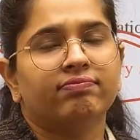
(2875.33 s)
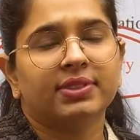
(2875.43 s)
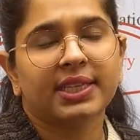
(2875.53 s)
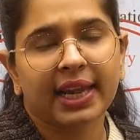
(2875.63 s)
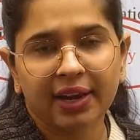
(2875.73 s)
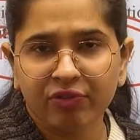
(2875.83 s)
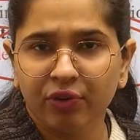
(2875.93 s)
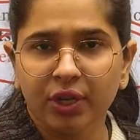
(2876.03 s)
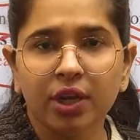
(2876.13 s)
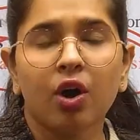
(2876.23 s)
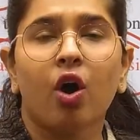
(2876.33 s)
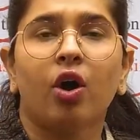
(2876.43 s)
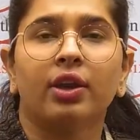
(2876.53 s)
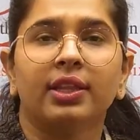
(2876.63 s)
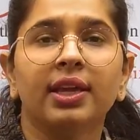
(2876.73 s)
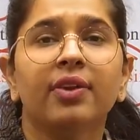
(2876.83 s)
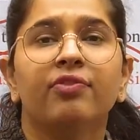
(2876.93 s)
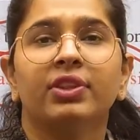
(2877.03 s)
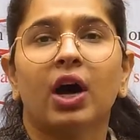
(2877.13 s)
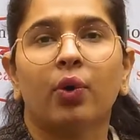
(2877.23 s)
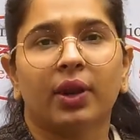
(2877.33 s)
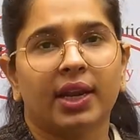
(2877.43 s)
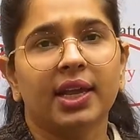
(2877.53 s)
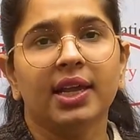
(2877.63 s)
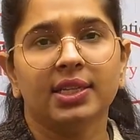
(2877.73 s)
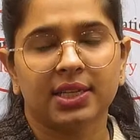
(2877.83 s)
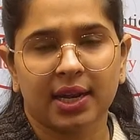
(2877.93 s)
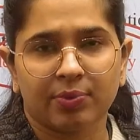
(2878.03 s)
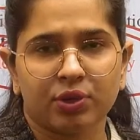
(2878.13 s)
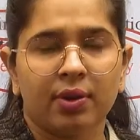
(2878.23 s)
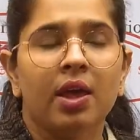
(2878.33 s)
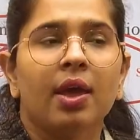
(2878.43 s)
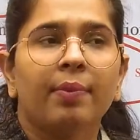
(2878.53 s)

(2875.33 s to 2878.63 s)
skillfully or without any interruption.